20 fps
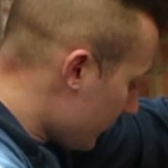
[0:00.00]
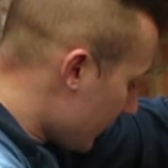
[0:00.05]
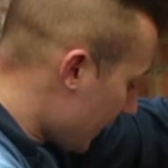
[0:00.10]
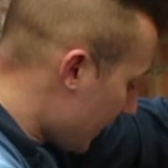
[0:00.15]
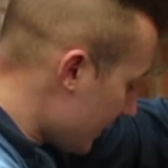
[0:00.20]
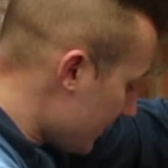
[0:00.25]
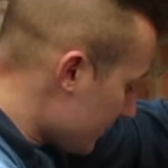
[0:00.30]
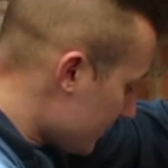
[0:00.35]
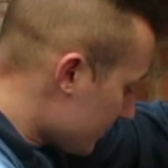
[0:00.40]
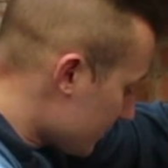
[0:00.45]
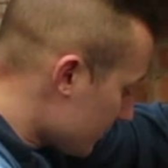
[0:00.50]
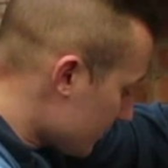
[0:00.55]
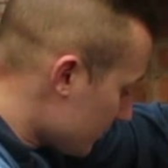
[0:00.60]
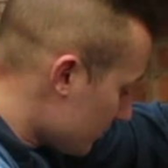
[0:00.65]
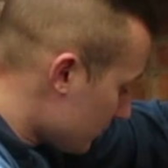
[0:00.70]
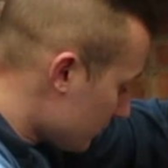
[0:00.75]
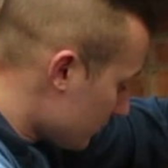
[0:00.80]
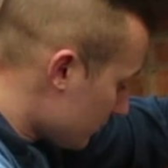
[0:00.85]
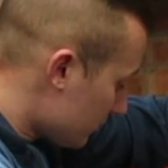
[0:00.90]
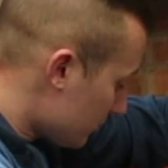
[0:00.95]
is
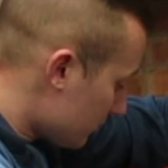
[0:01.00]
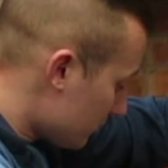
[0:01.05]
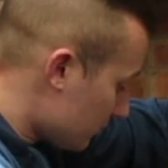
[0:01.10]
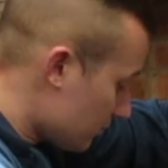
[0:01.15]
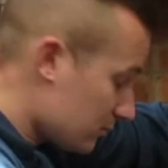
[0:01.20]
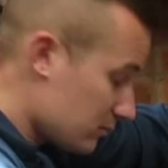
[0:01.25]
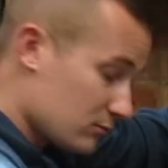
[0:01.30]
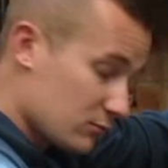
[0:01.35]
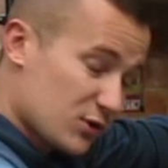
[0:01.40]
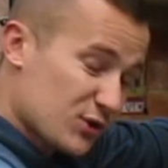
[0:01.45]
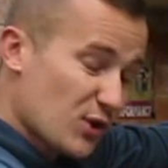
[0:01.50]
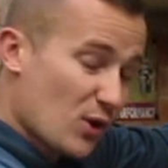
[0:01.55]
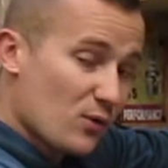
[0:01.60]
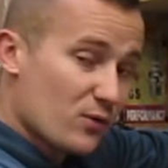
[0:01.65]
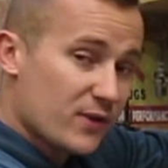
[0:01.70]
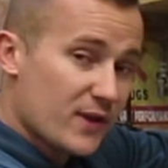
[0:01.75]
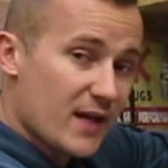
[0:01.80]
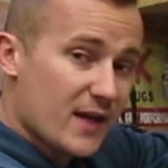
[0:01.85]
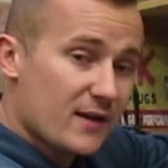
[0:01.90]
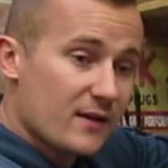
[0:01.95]
so
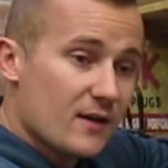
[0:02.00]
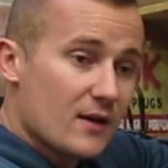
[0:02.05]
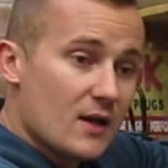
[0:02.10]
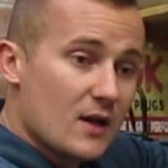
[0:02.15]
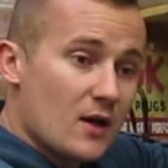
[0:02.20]
thick.